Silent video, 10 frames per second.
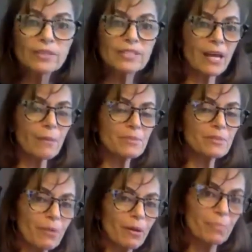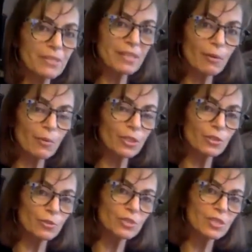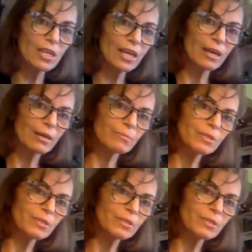types of puppets that we use. And I'm going to